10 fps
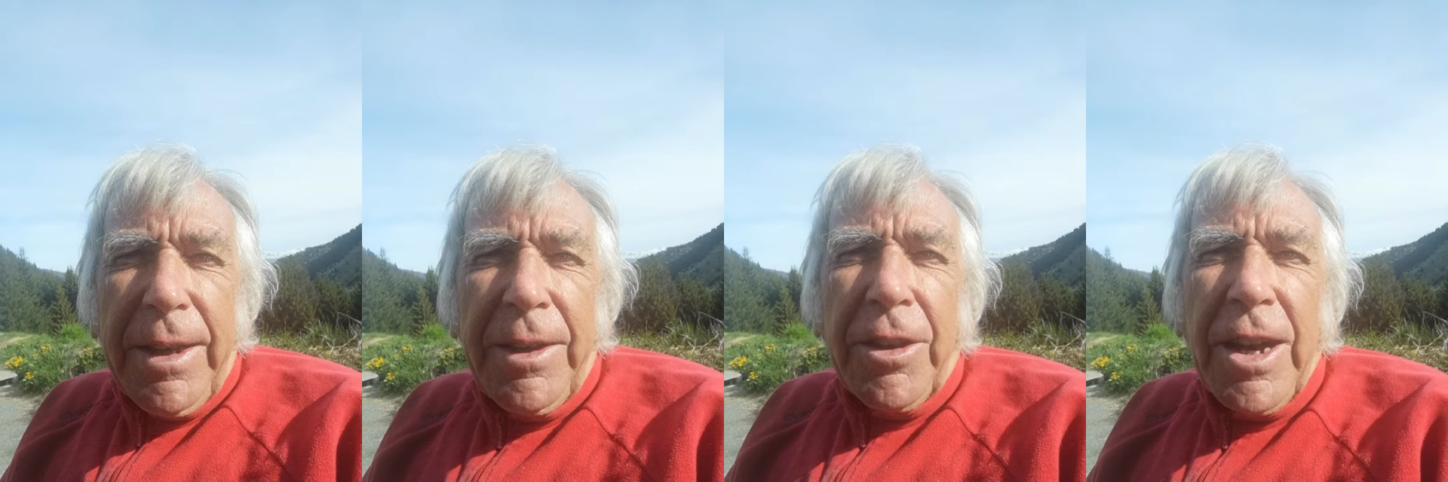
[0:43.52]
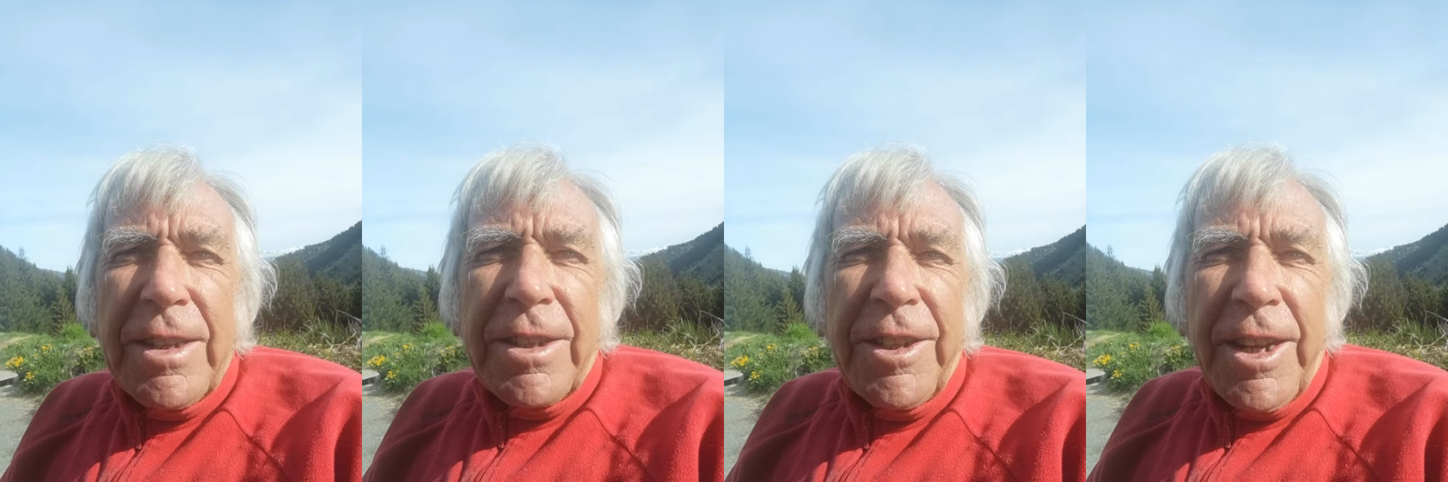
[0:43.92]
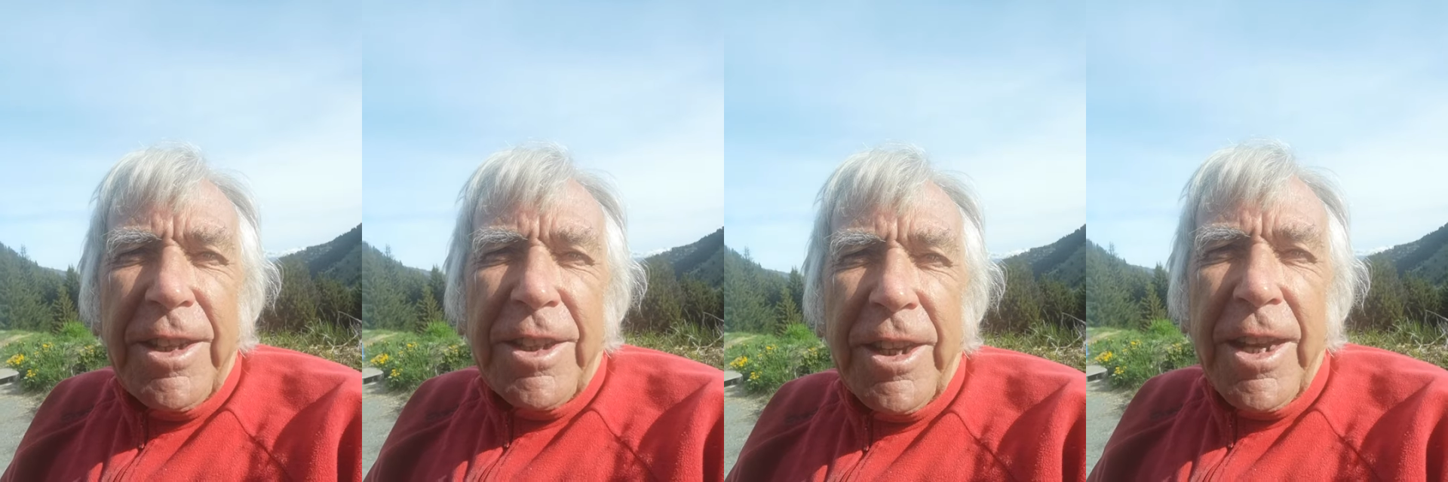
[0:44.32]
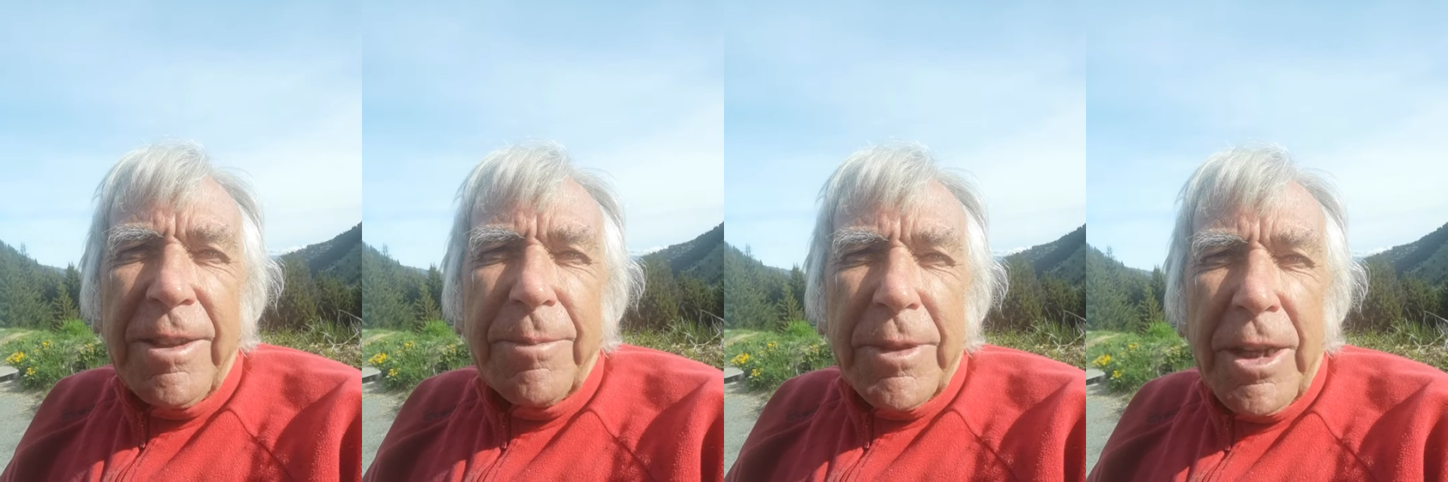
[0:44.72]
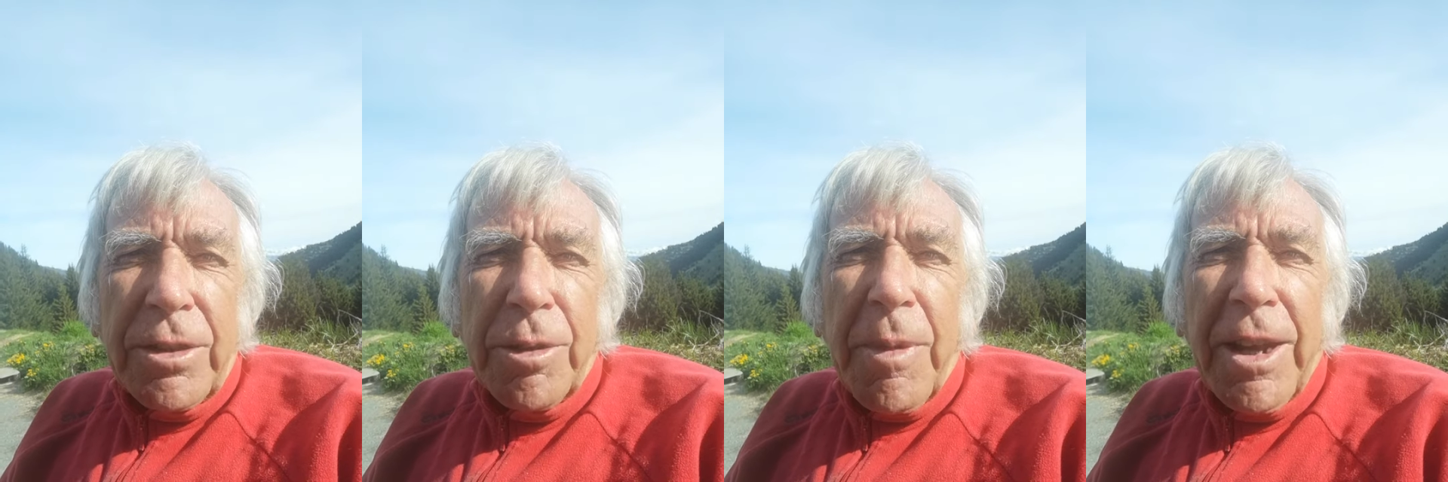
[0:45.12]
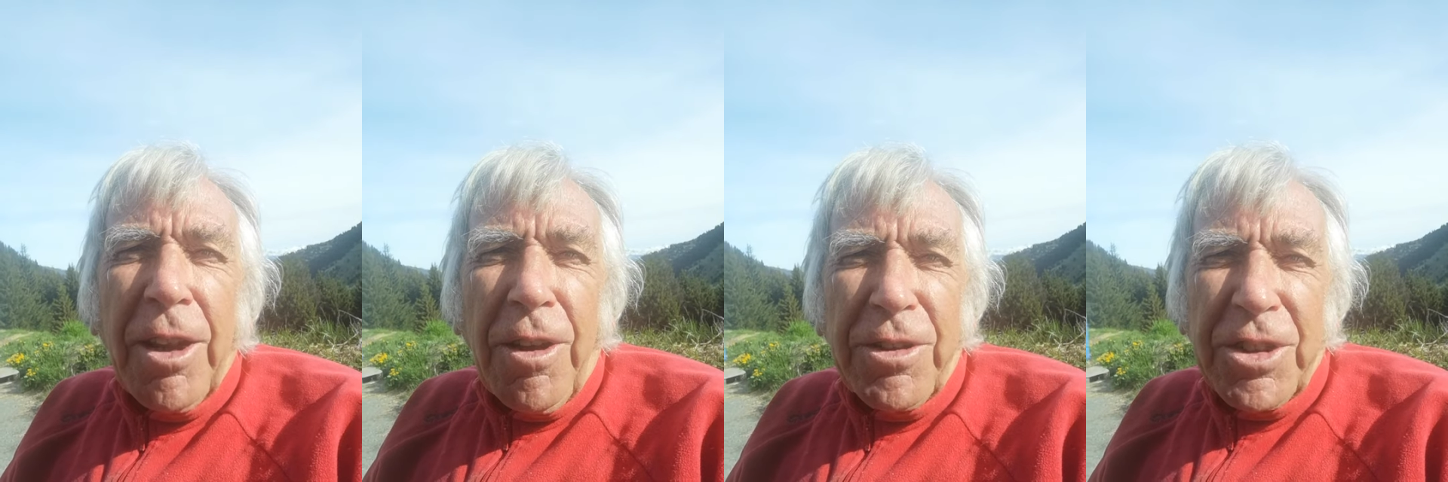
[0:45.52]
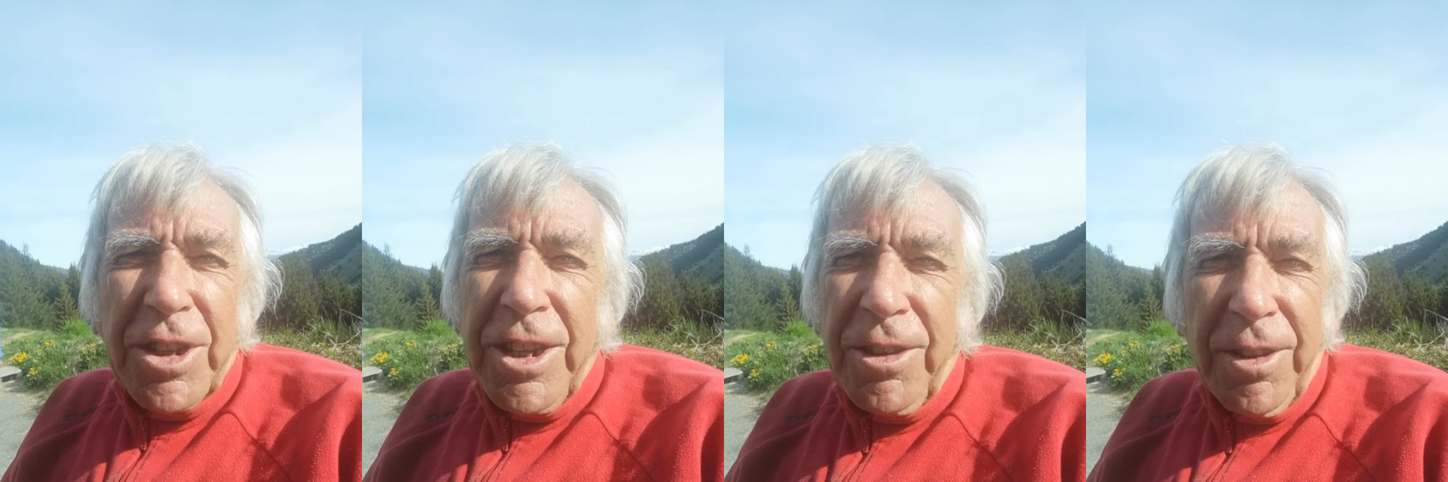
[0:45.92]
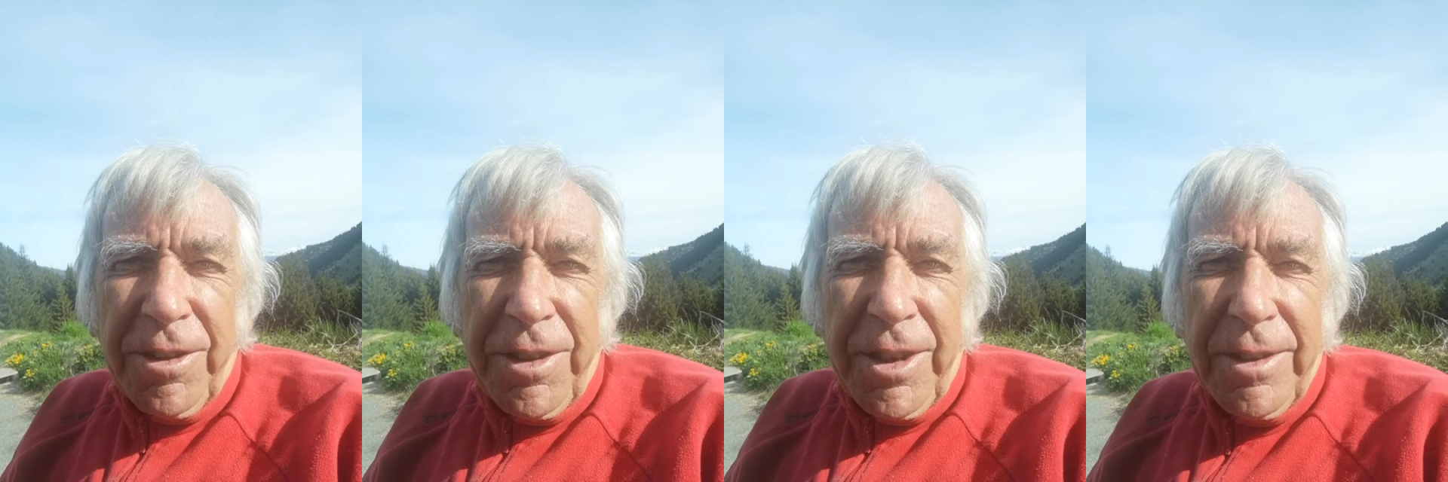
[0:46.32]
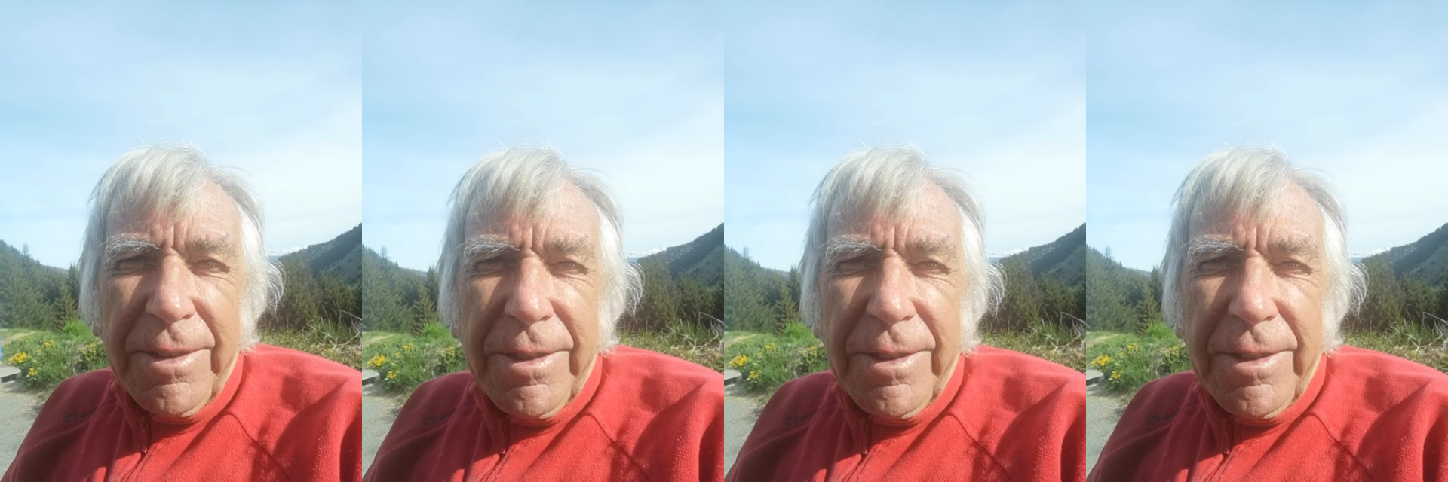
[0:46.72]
In 1988, I took my last ski holiday.